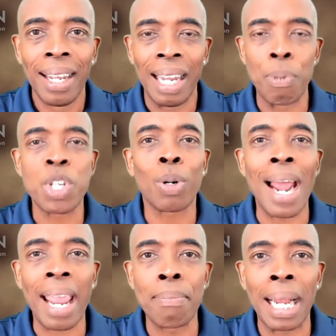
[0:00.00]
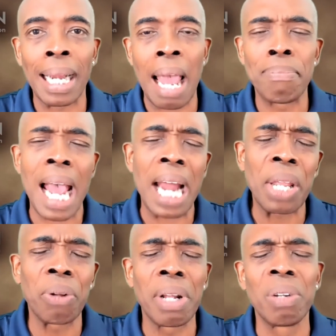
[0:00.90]
He was crying in my lap, "Dad,
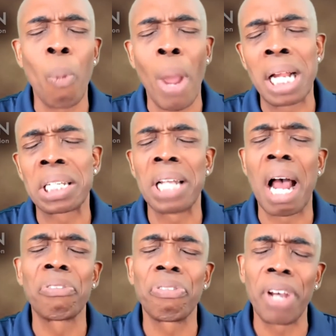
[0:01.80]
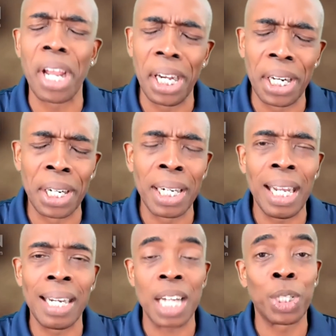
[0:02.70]
you didn't win. It's not fair."
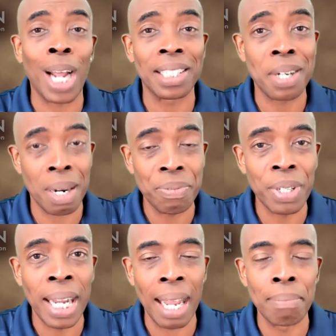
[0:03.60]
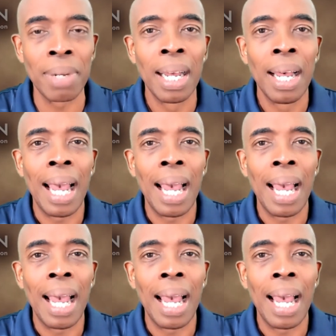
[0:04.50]
And I tried to comfort him.